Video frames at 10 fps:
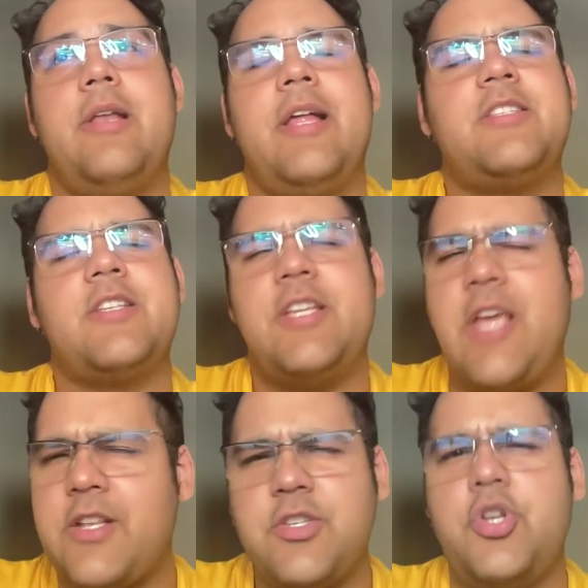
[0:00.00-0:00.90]
Let's
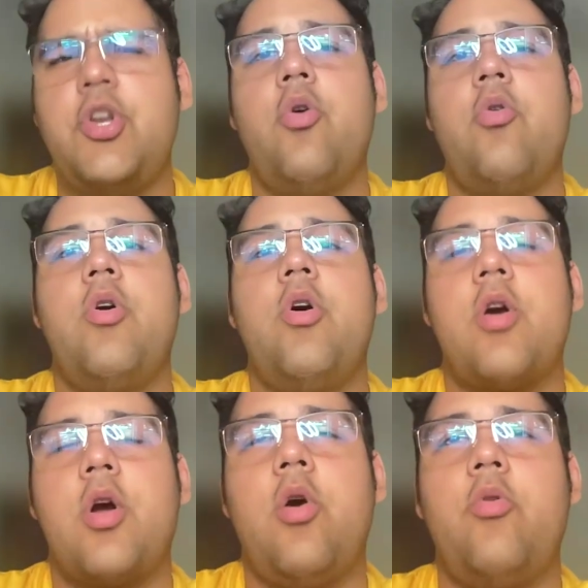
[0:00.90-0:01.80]
get to know
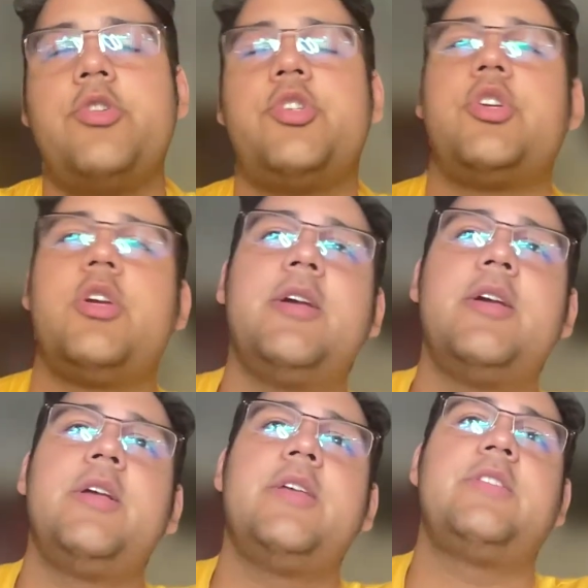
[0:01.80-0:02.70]
Coach
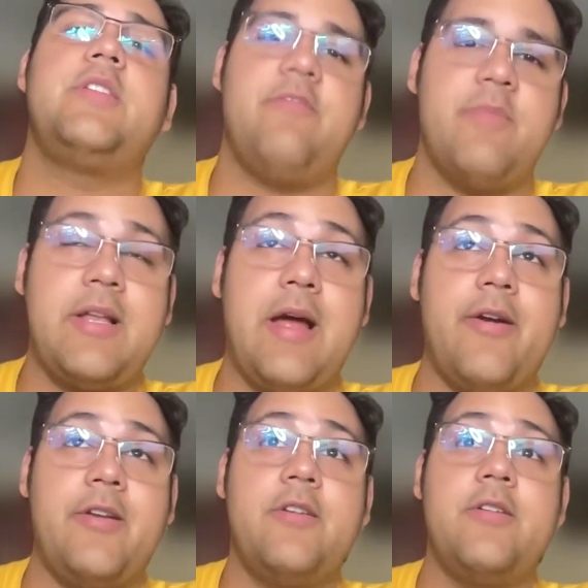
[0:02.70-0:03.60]
Steve
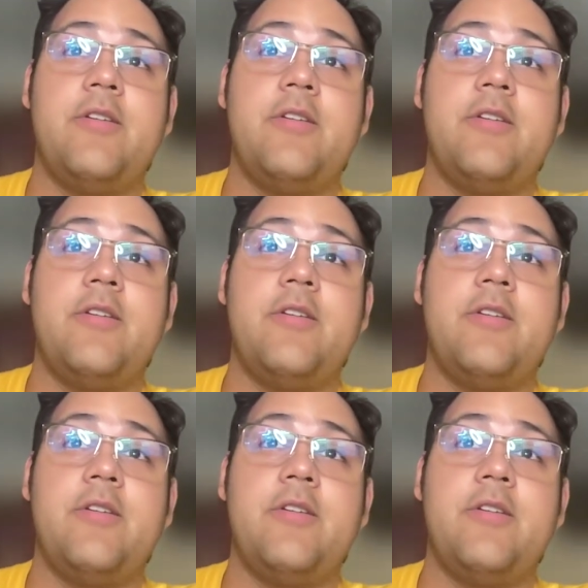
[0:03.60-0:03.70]
McClaren.